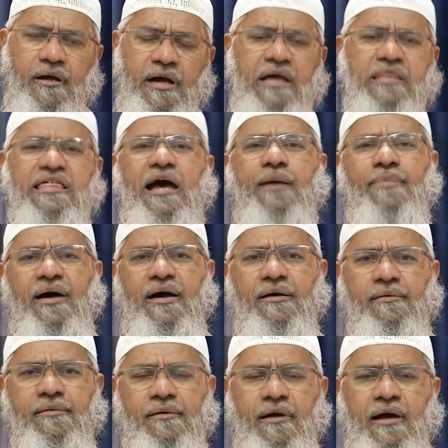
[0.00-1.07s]
Asaba
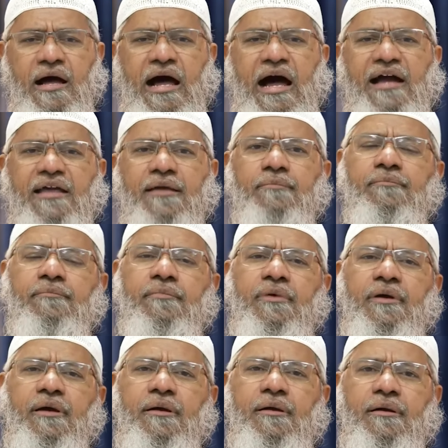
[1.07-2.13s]
Hakim
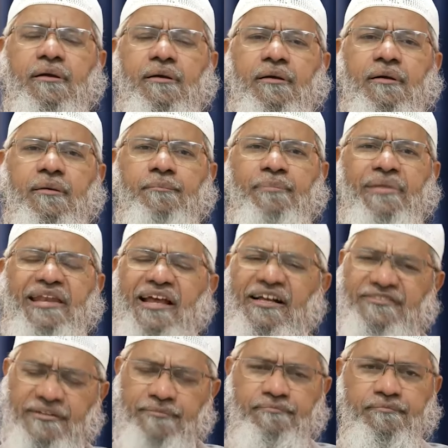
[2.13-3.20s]
bin
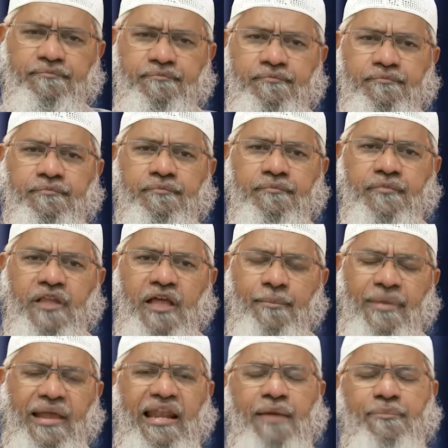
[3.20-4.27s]
Hazm,
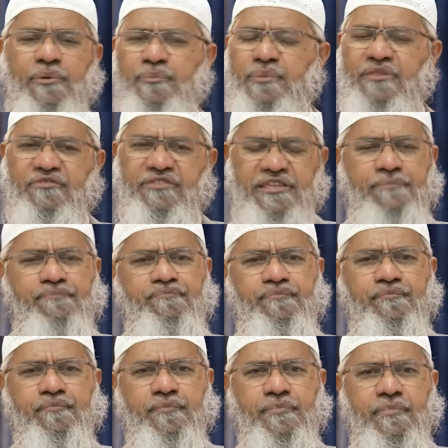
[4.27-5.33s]
may Allah be pleased with him,
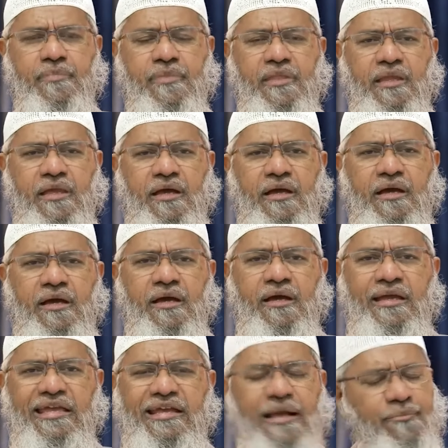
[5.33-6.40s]

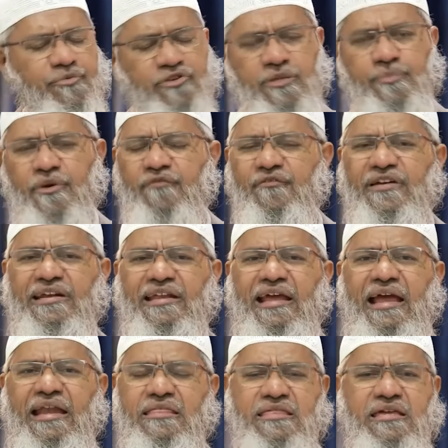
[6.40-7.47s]
he comes to the Prophet
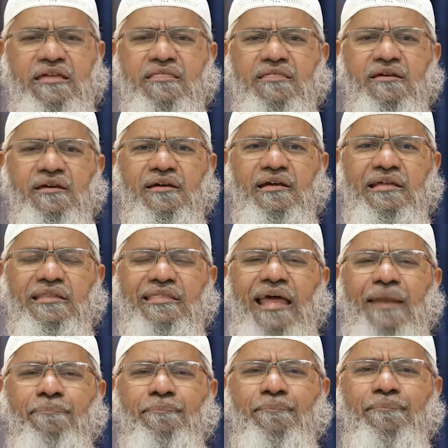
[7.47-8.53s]
and says
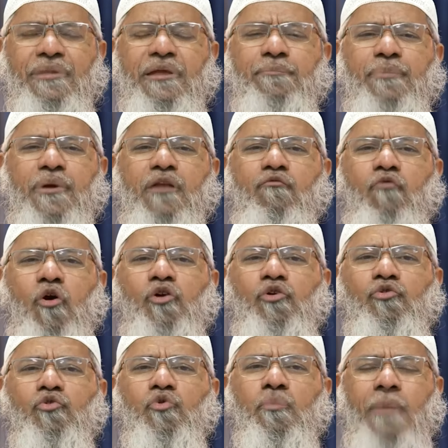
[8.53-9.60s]
that people
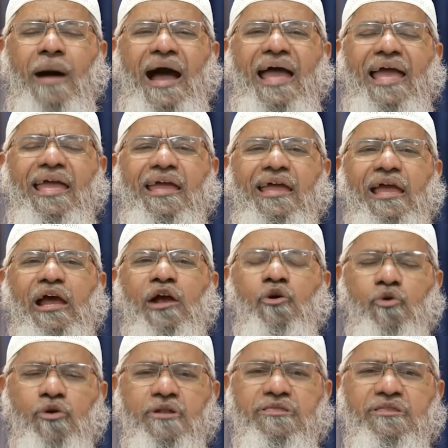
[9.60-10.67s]
want to buy
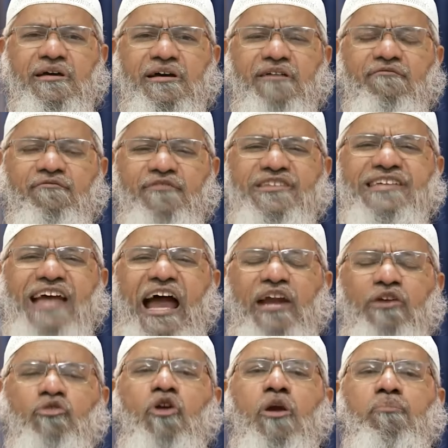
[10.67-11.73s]
goods which I
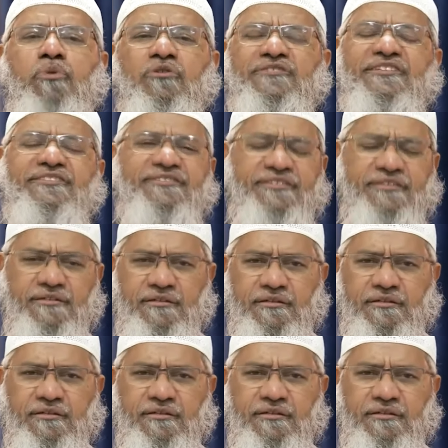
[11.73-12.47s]
do not possess.